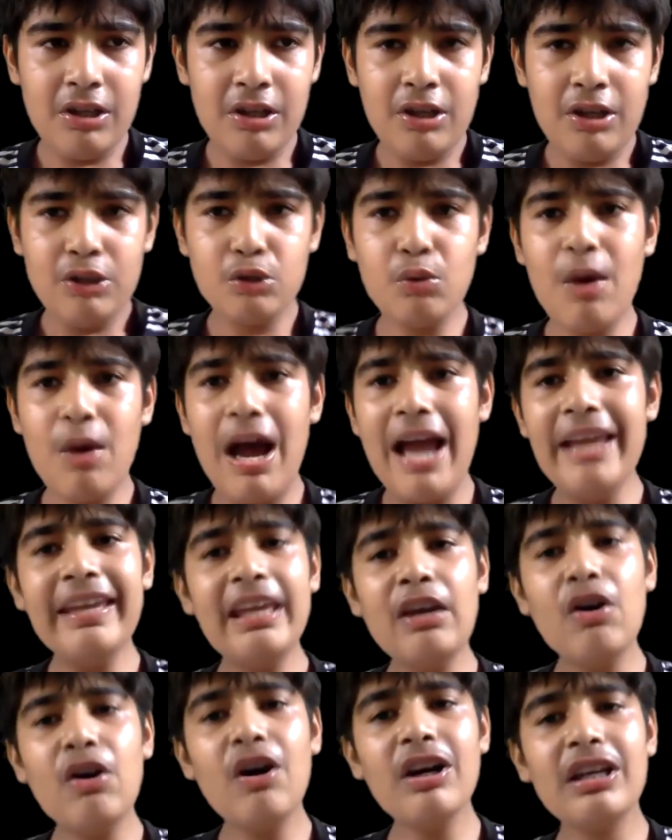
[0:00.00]
So I
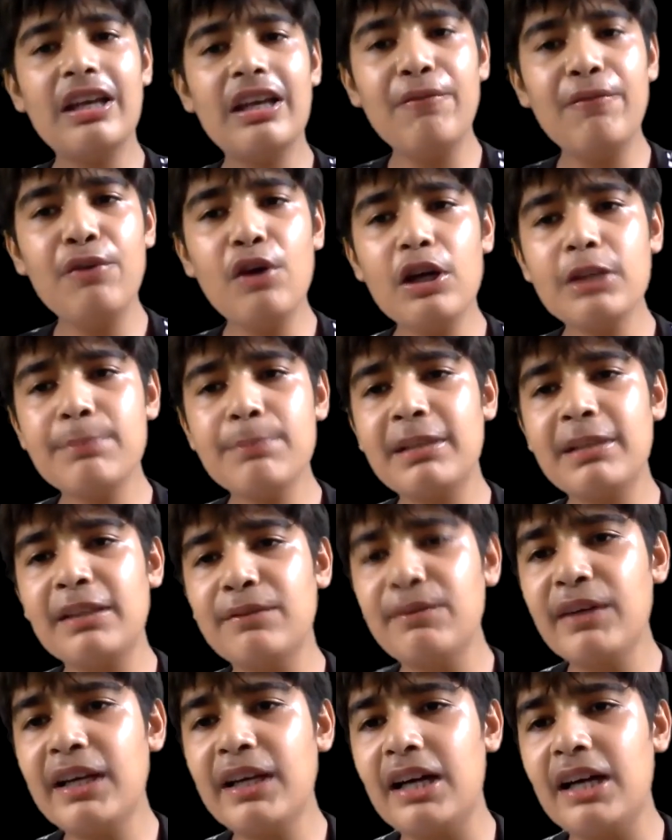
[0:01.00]
cannot give you a
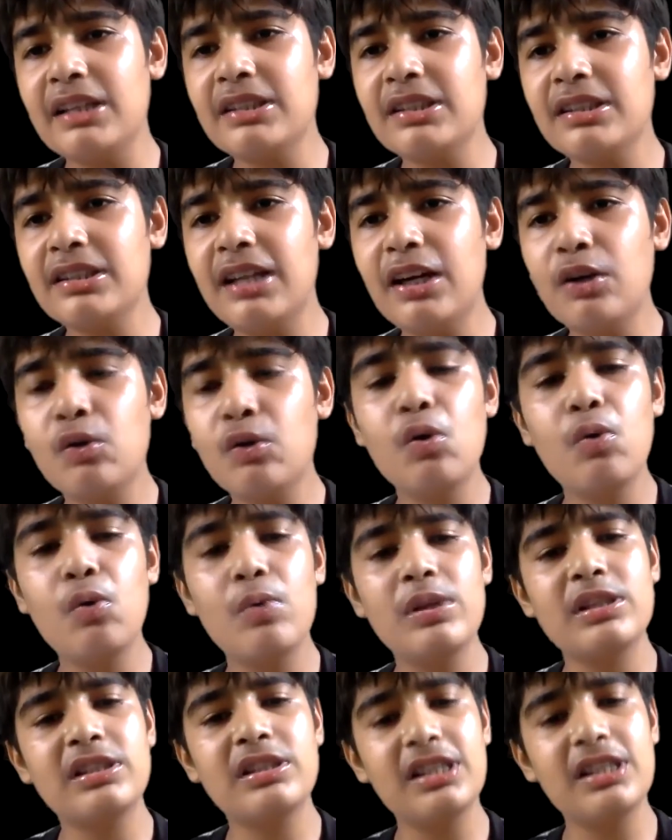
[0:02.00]
specific answer that who
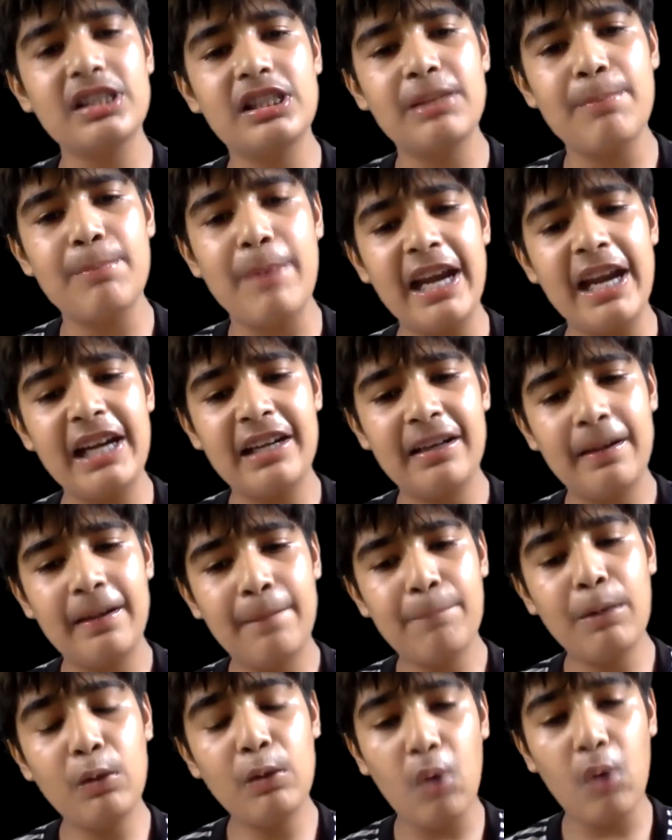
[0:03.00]
wins this debate,
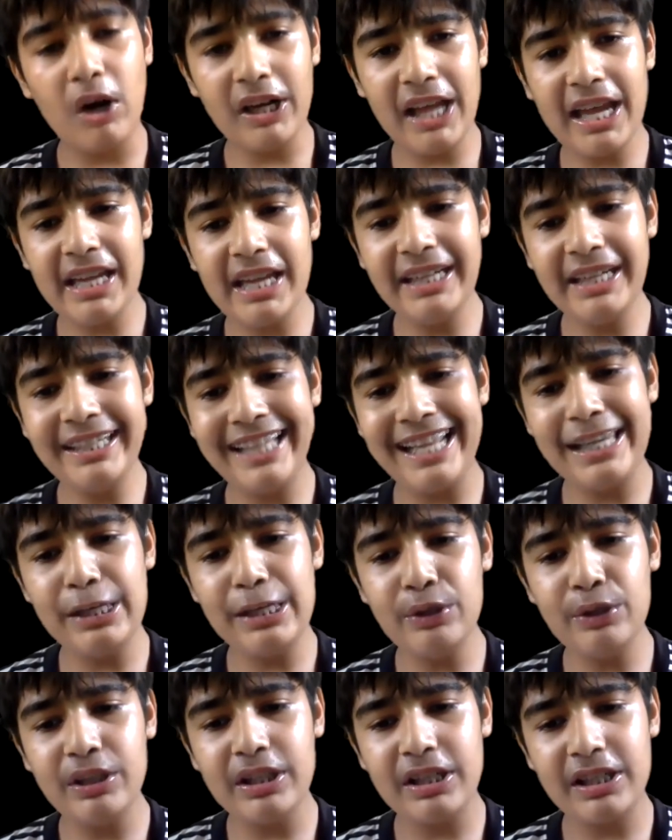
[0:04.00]
but what I can tell you
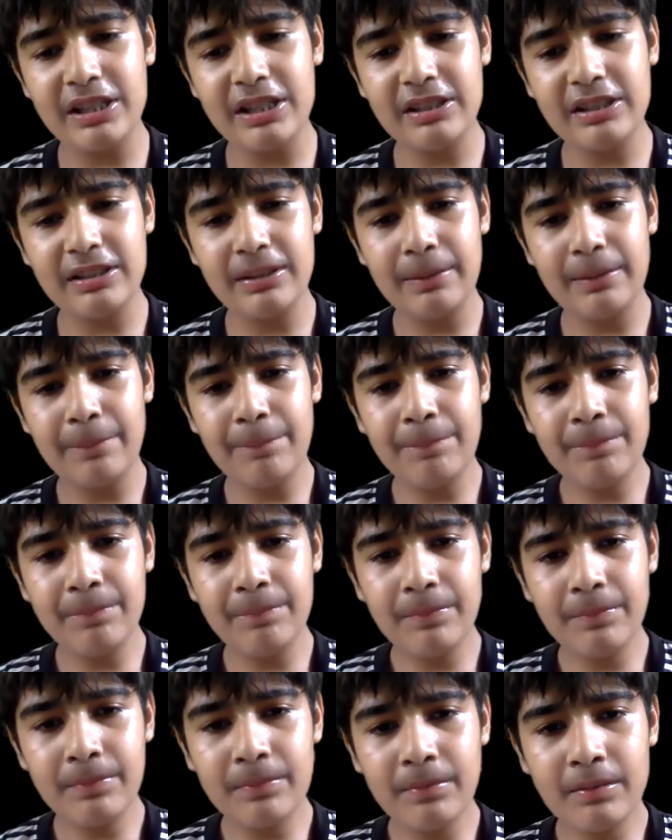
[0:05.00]
here is
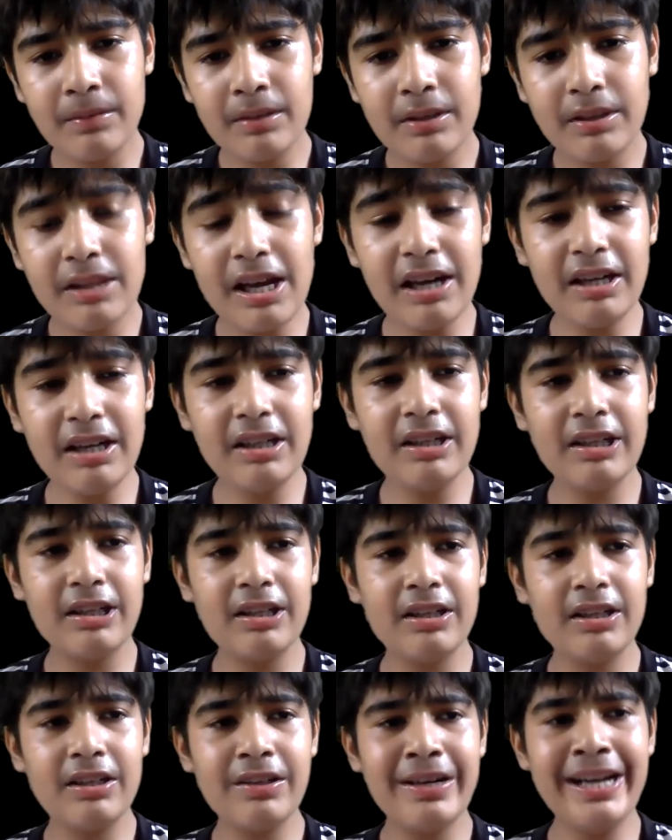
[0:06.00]
that
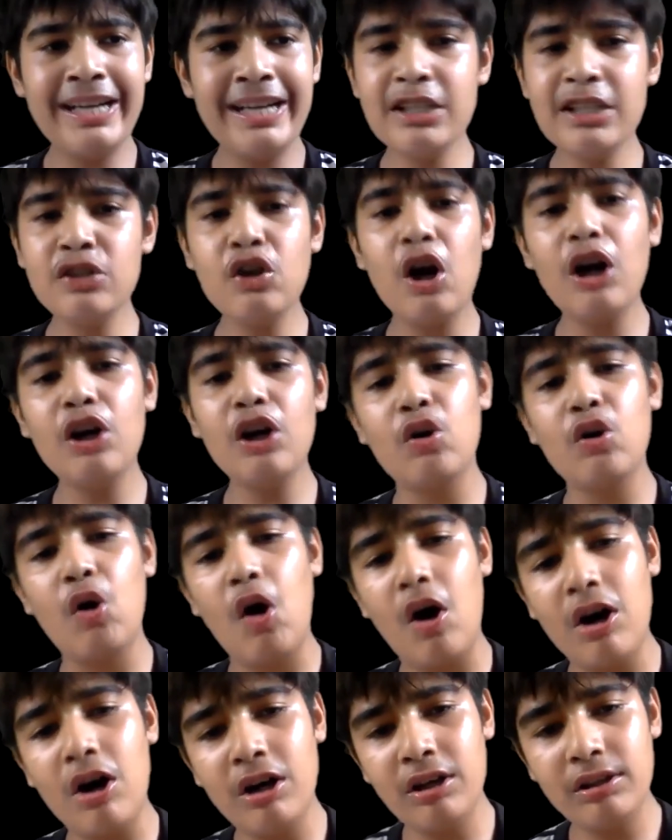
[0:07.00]
it is not
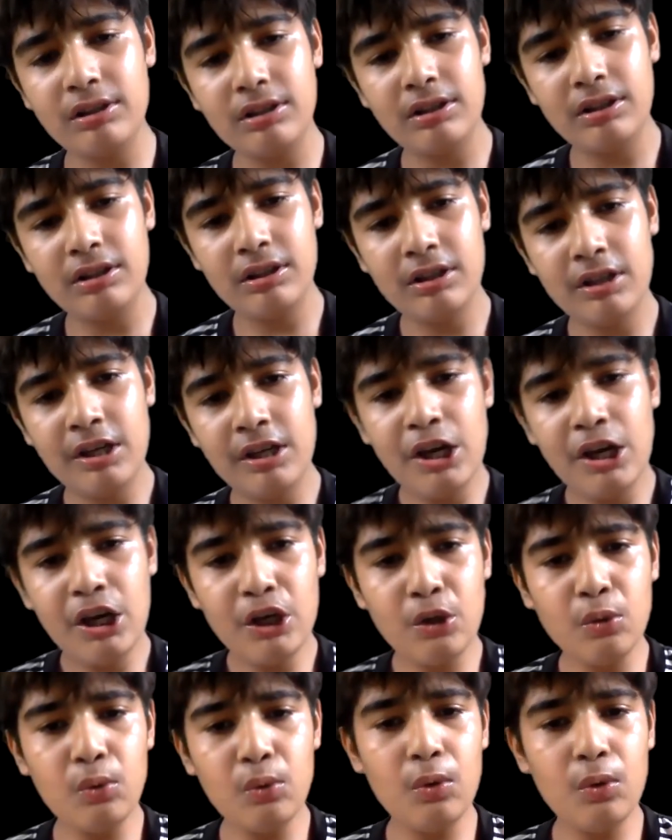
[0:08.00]
wrong
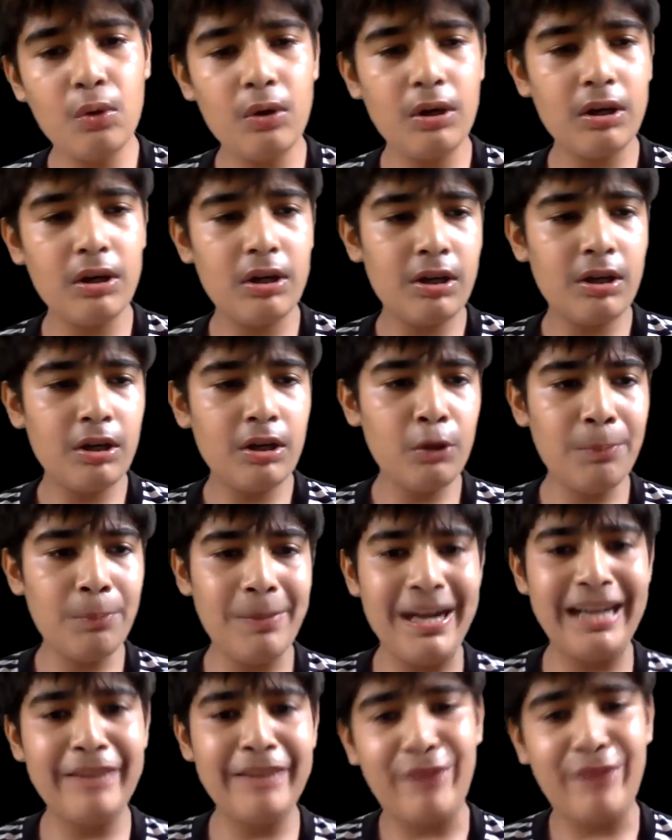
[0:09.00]
to
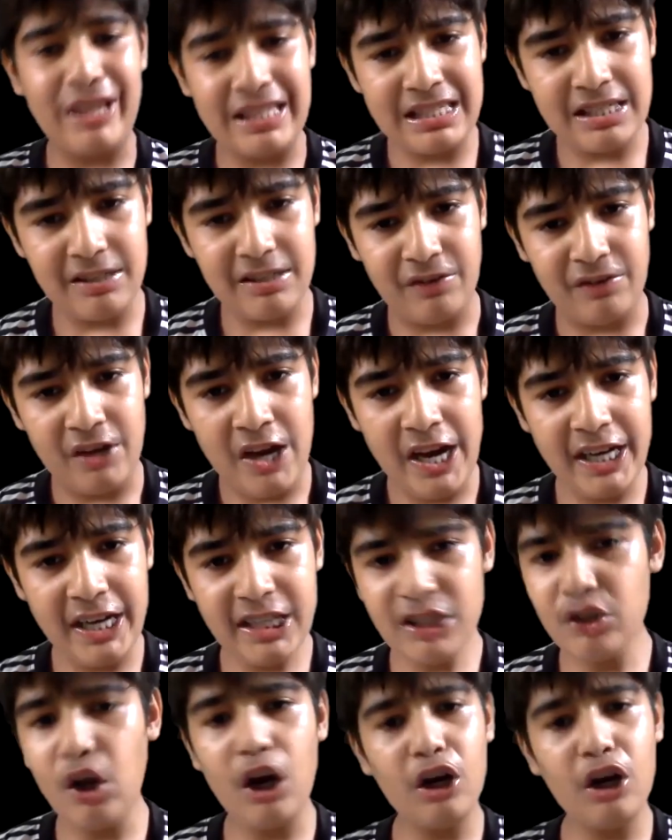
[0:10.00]
play defensive. It is
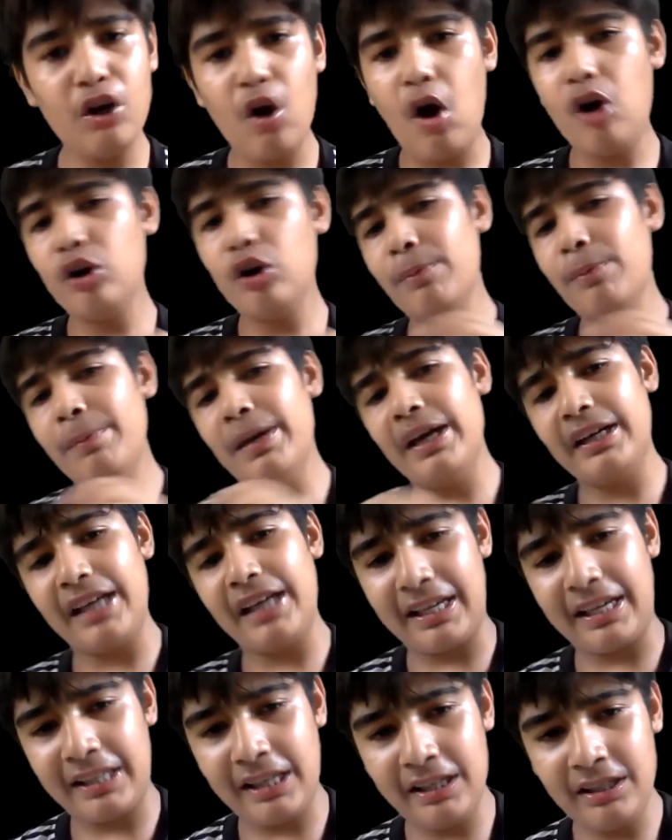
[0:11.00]
not wrong to play
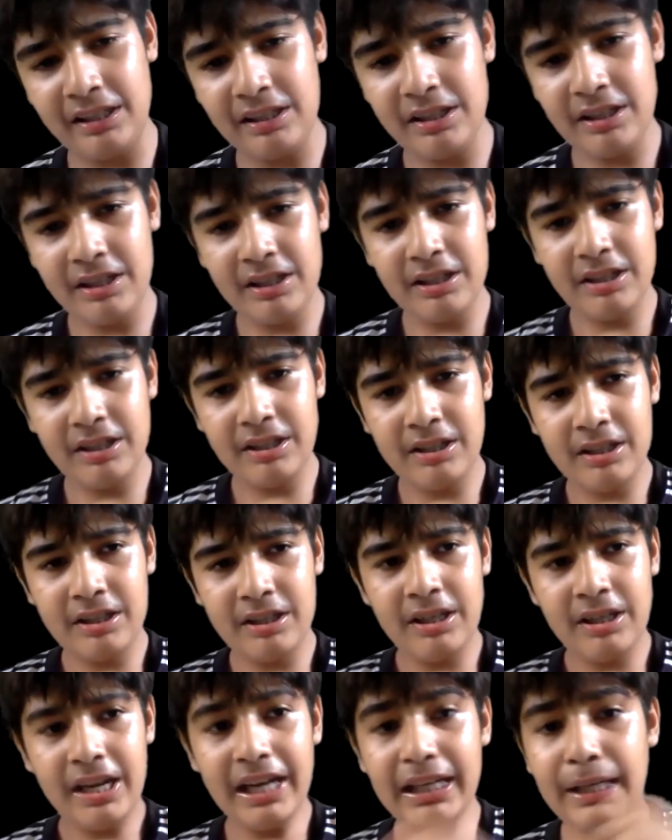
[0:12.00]
attacking.
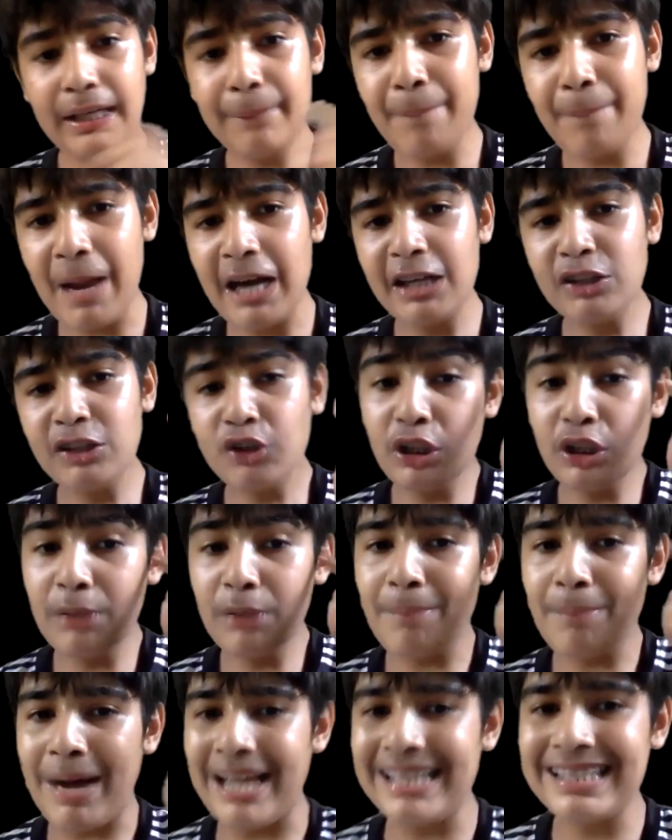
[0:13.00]
It depends on the
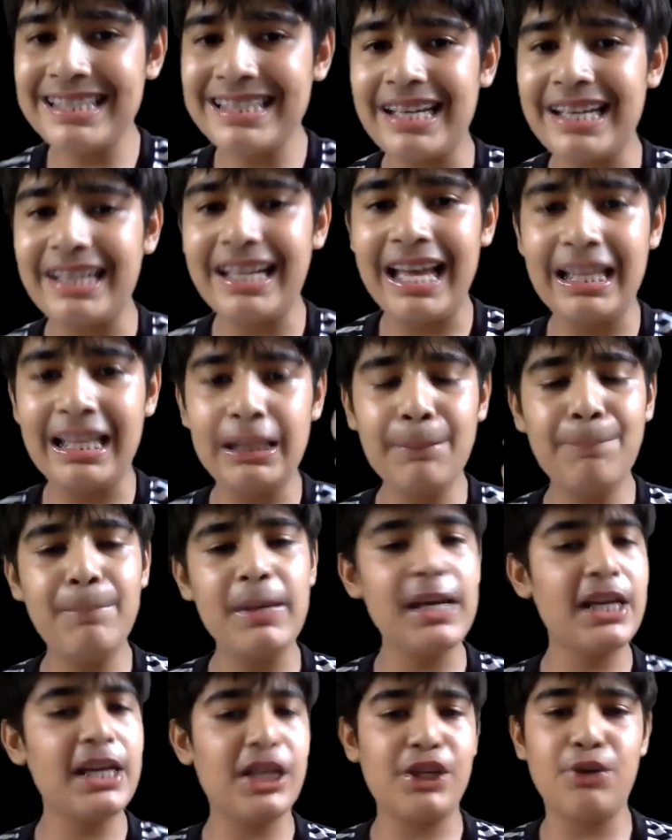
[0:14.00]
mindset and the
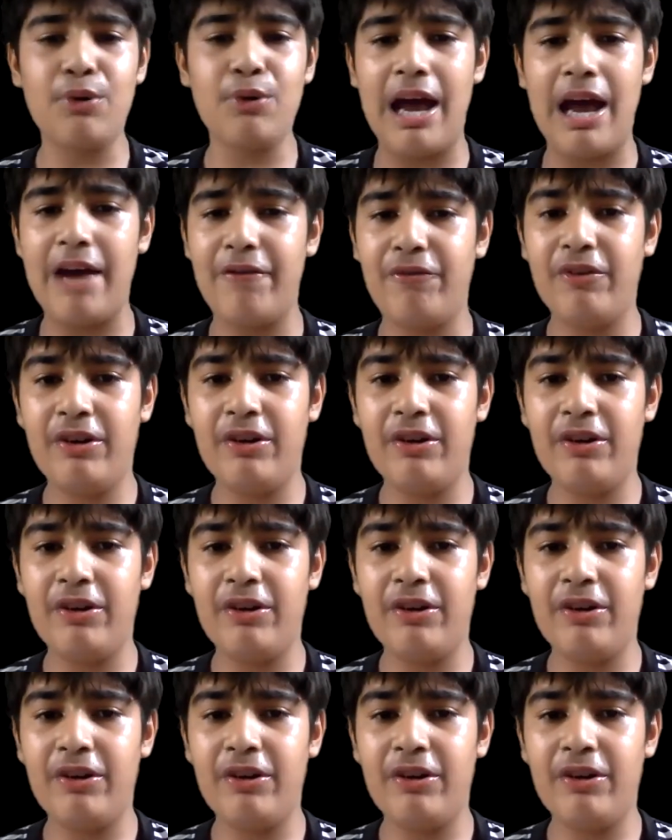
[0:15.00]
players you have.